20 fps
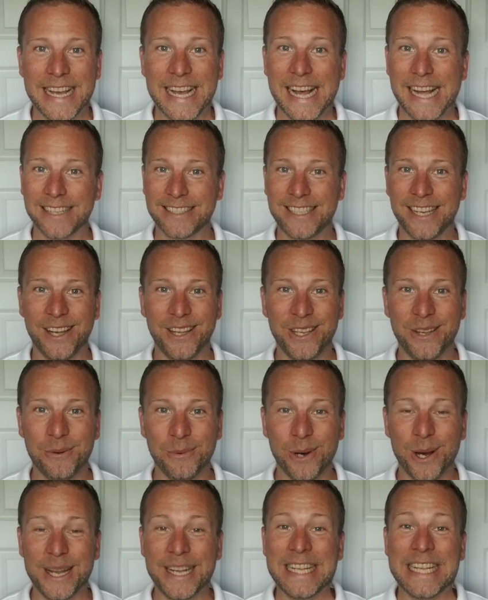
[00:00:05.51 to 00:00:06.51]
I'll tell you
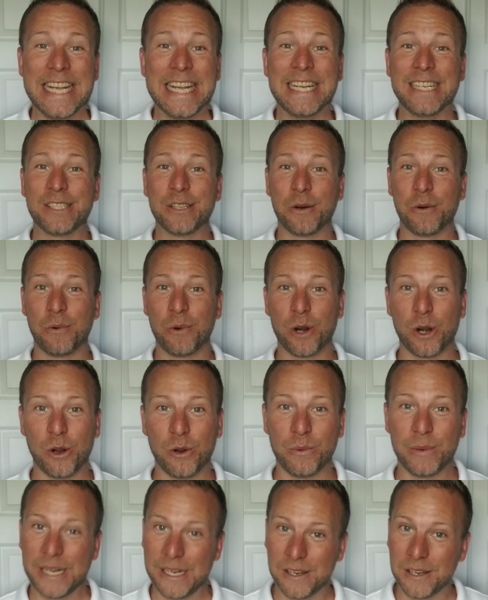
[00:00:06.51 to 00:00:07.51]
what, it is a
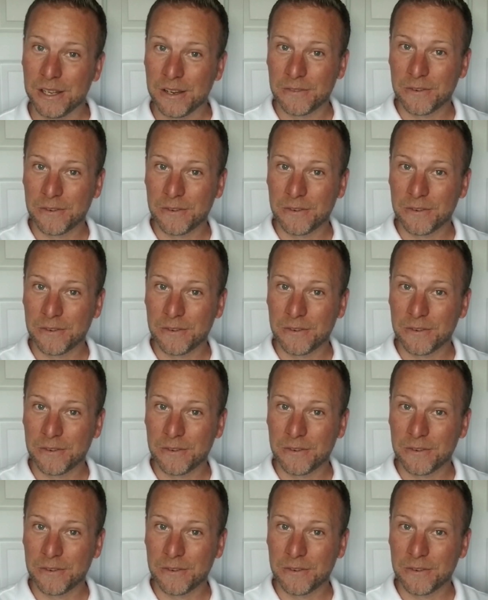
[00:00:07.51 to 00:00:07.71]
whirlwind.